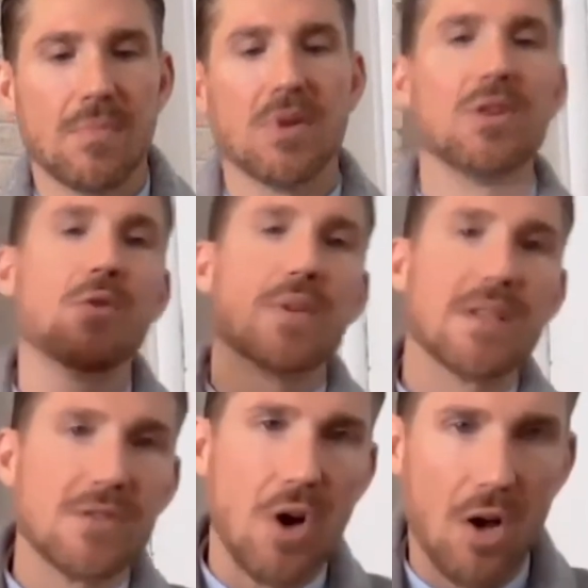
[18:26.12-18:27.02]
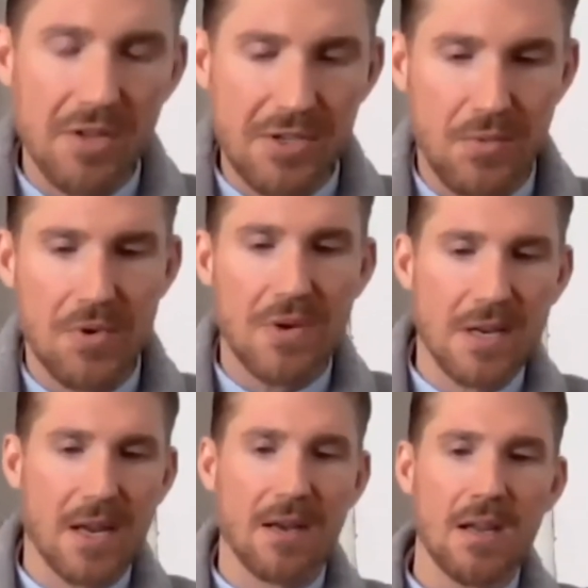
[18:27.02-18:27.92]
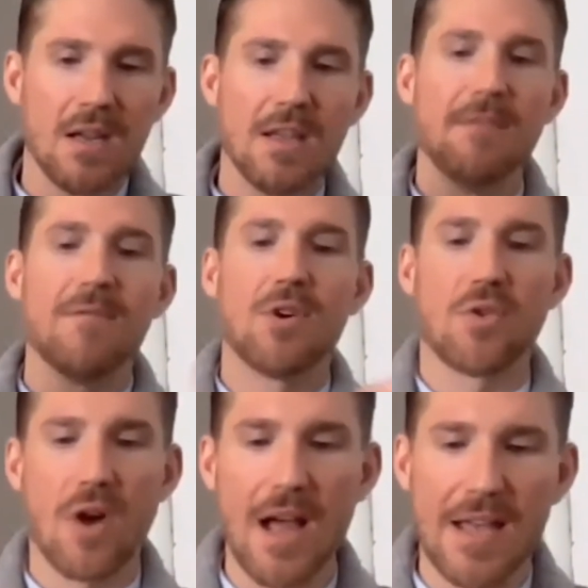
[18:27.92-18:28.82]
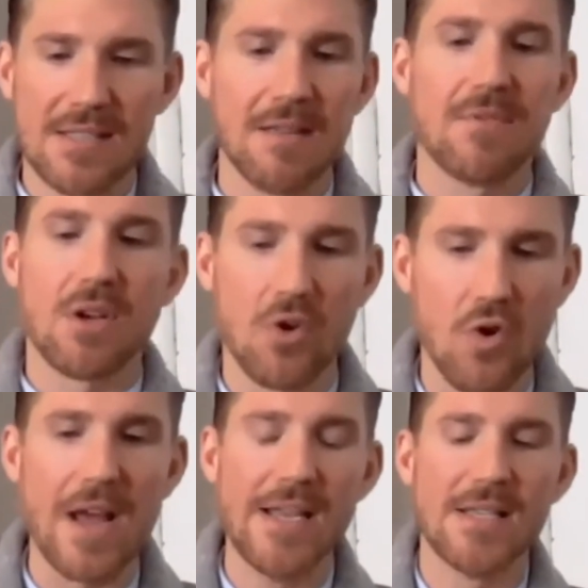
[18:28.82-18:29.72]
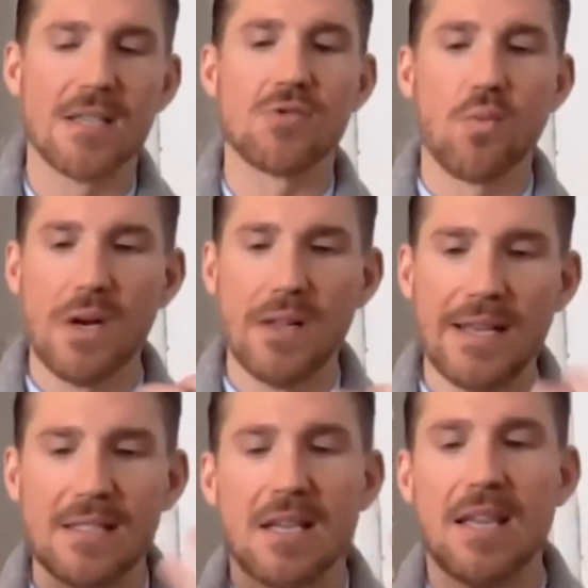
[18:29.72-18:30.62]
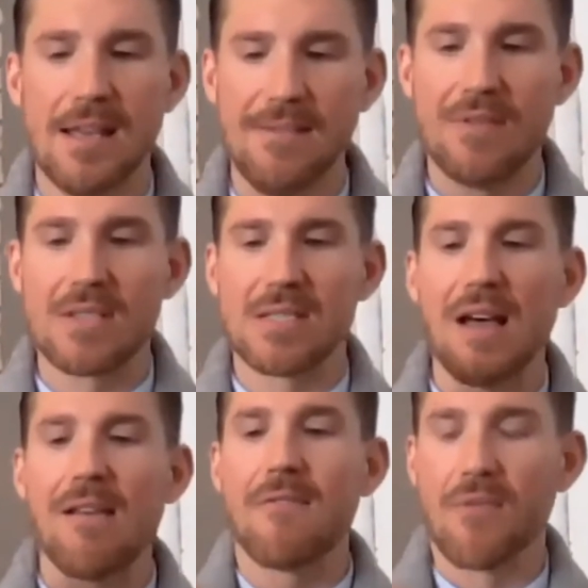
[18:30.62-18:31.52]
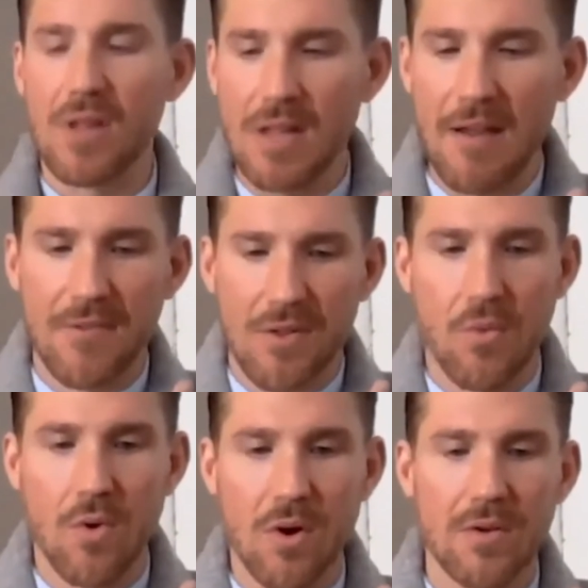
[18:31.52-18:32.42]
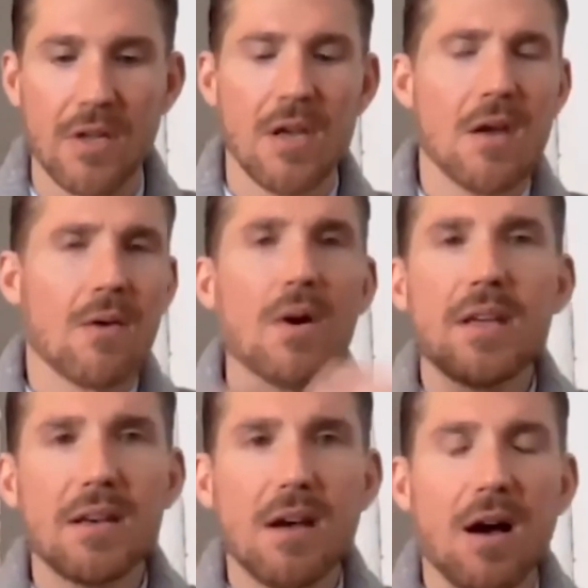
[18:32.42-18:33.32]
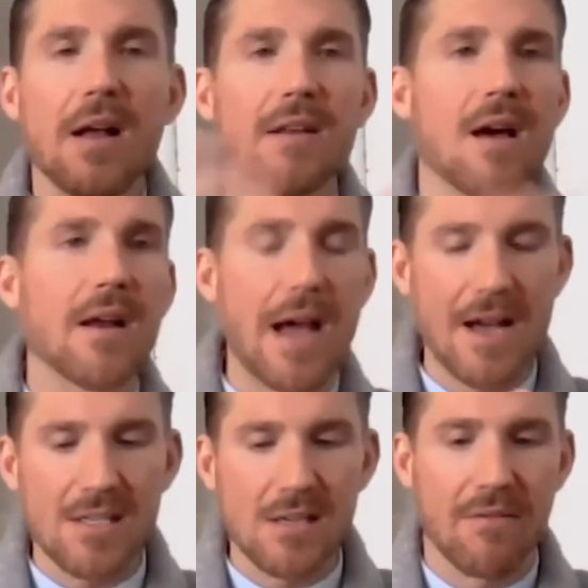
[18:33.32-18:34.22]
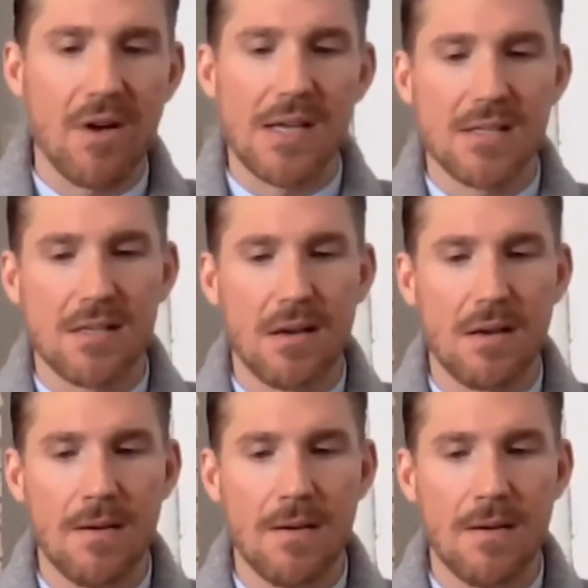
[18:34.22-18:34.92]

But look what this call is rooted in. If Christ, if the Christ is willing to give his life for the life of the world, what can God not ask of us?